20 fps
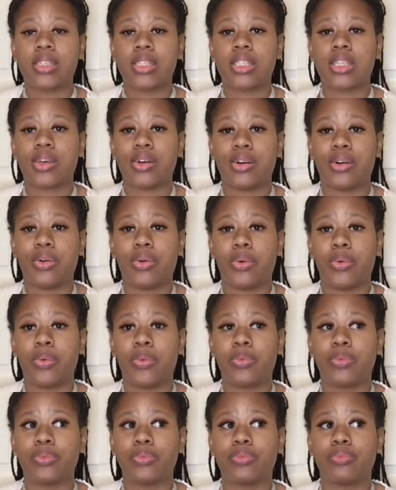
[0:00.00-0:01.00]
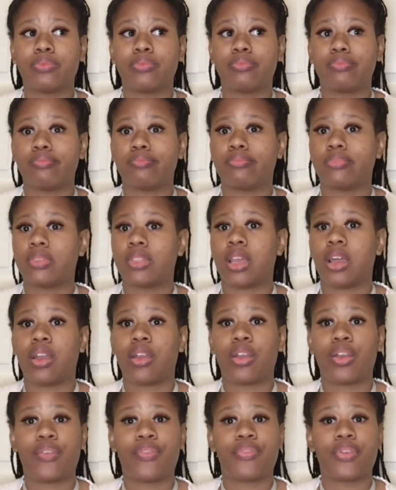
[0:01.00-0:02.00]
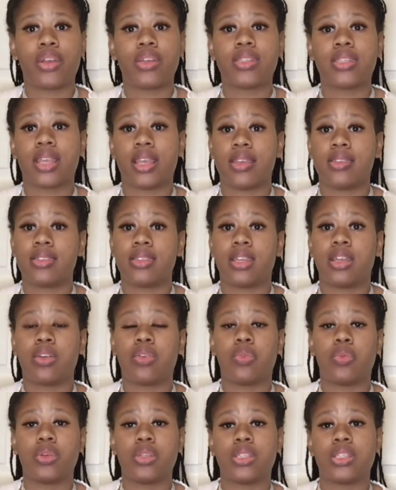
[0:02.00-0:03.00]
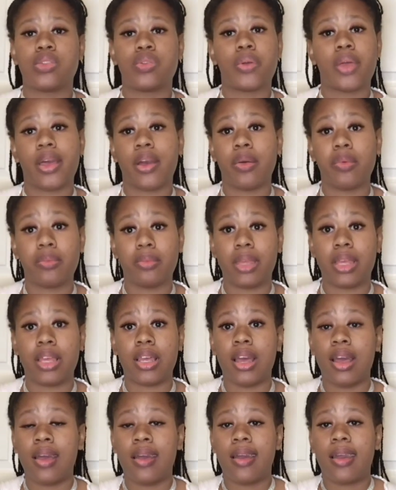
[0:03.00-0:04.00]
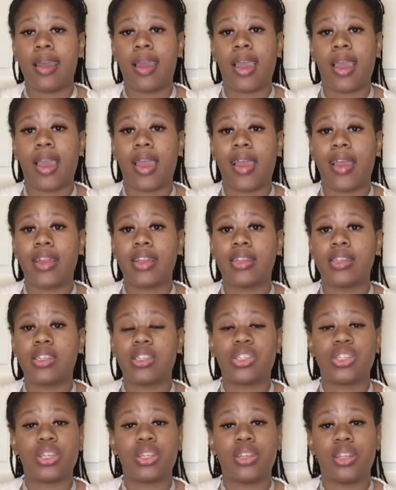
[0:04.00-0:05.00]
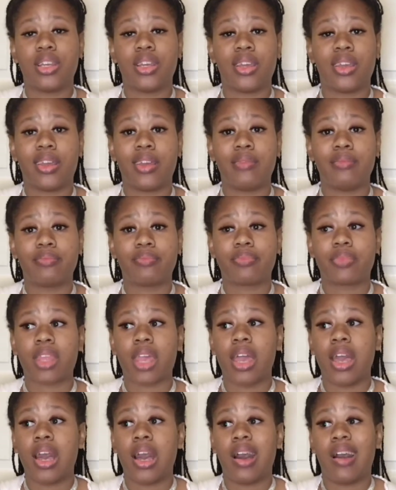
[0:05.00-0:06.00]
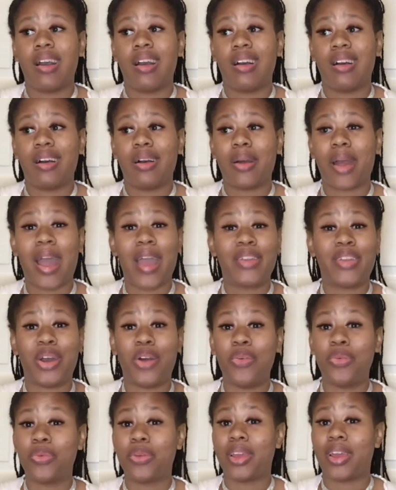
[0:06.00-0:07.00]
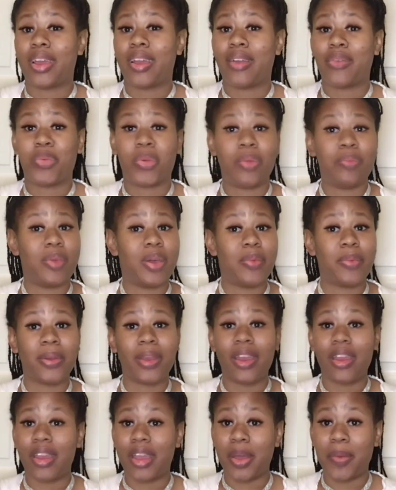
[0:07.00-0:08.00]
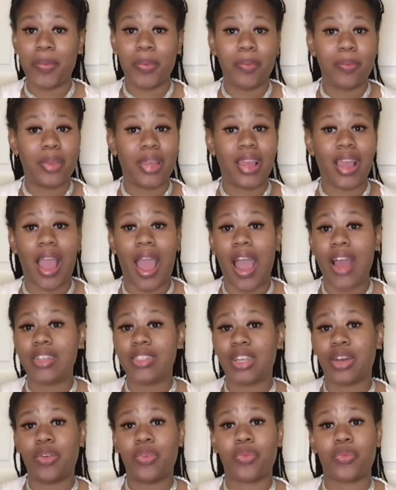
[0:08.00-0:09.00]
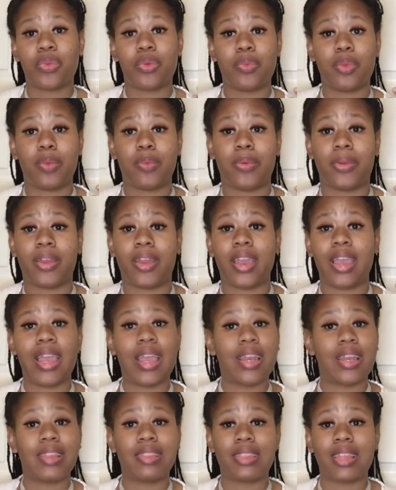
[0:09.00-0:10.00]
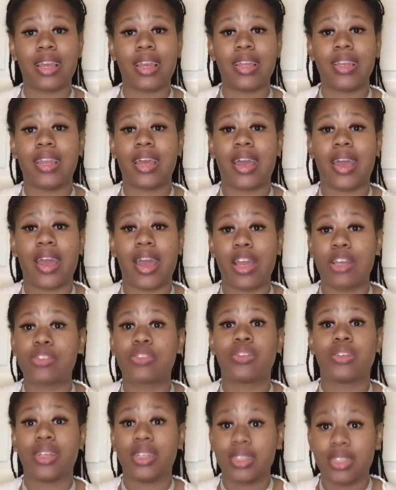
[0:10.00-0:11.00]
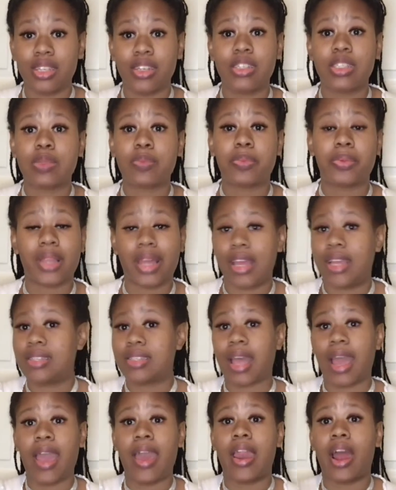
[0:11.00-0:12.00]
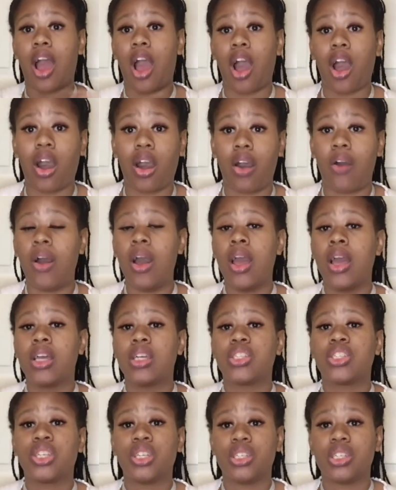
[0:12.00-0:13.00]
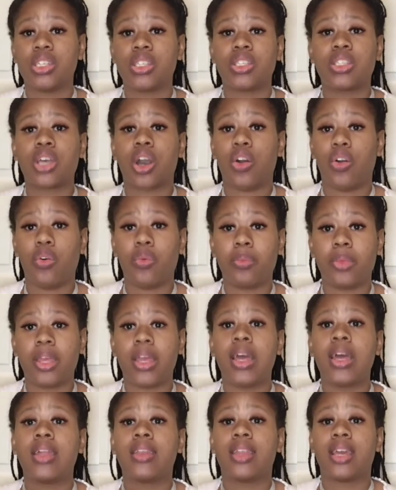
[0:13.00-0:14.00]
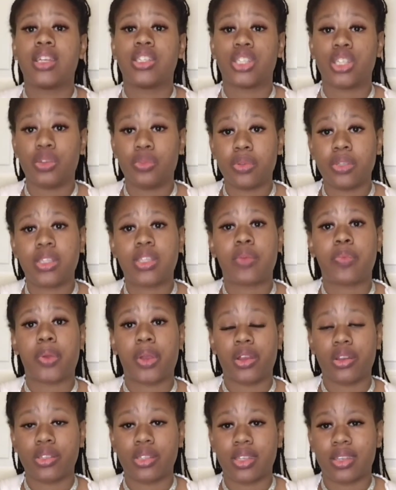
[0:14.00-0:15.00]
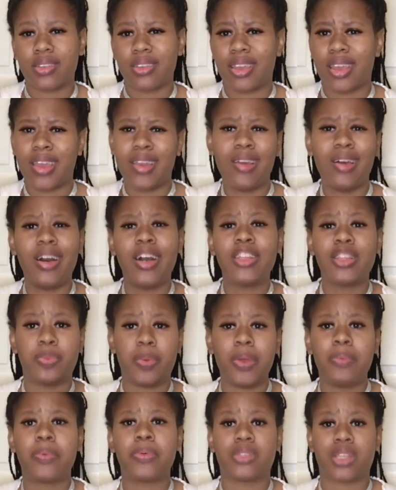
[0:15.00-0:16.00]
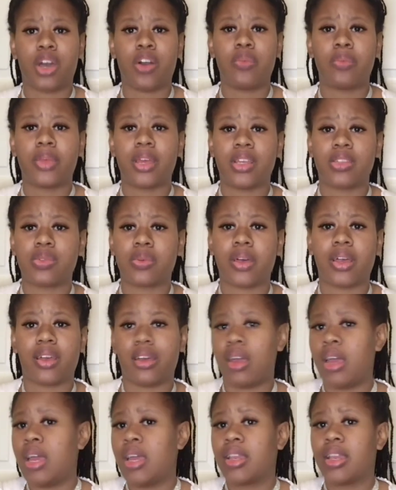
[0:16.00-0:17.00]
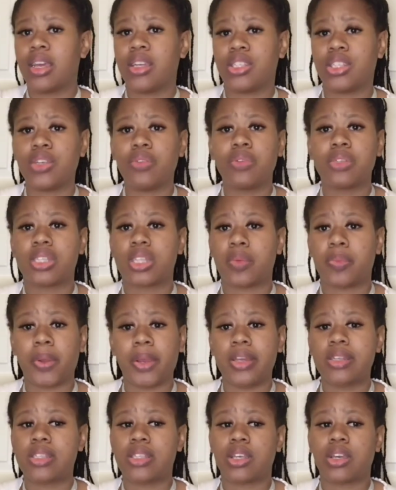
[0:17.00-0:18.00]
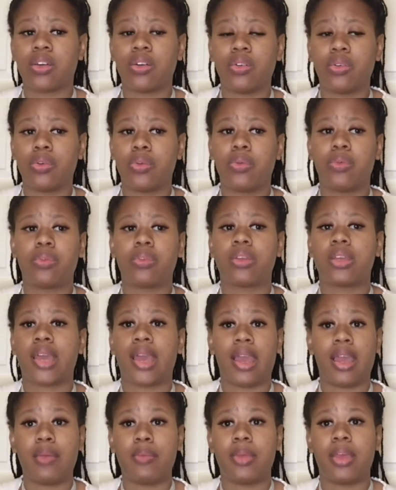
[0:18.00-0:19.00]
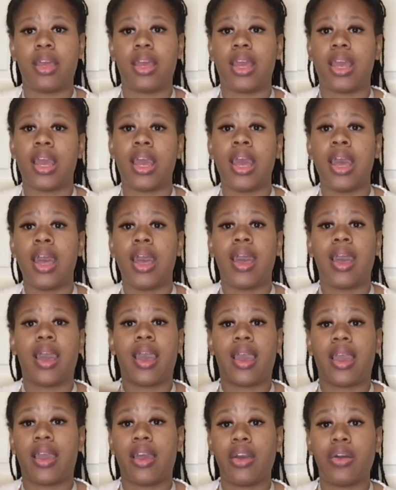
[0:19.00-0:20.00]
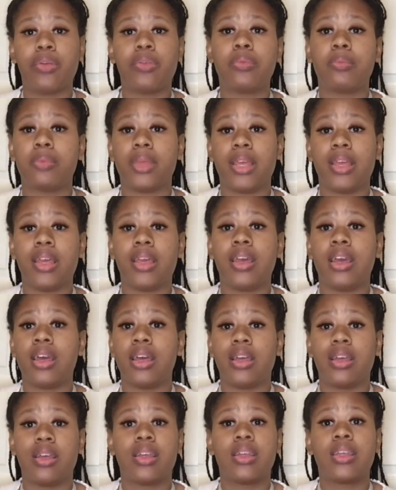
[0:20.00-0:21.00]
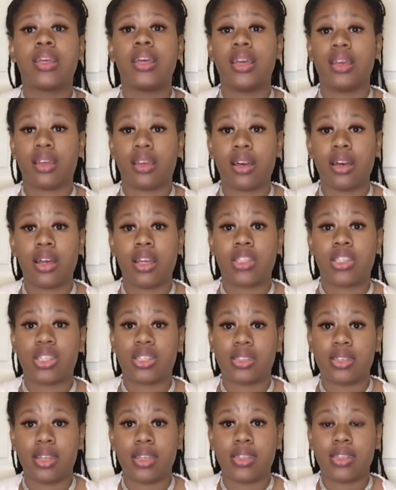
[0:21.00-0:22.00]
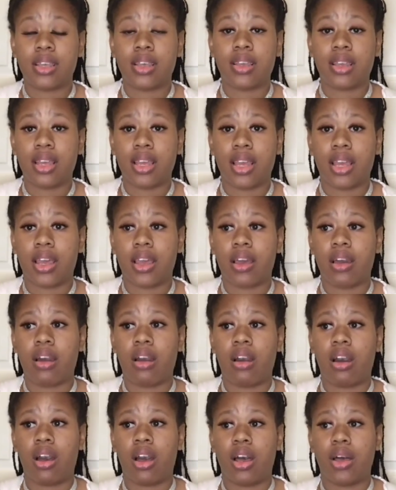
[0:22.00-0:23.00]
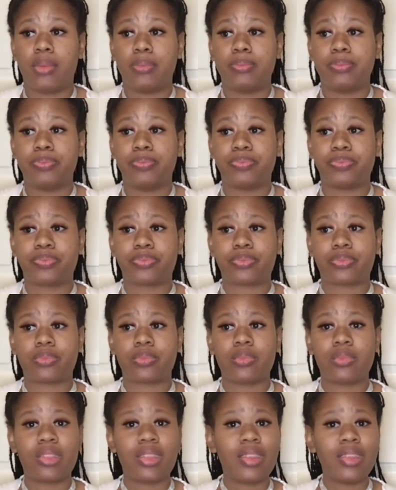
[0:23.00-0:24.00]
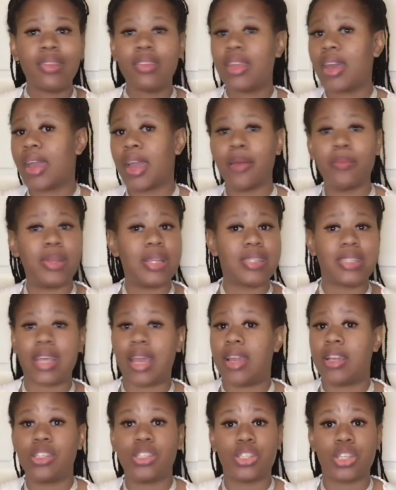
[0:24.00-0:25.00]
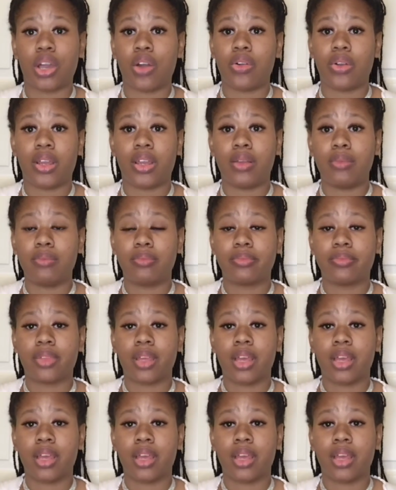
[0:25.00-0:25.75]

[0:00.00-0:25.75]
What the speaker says: So her first instinct was to help me, and she did. I don't remember her helping me. I don't remember anything that actually took place at all. She just told me that she was the person, and other people told me as well, that she was the person who came in and helped me get consciousness again. The ambulance hadn't showed up.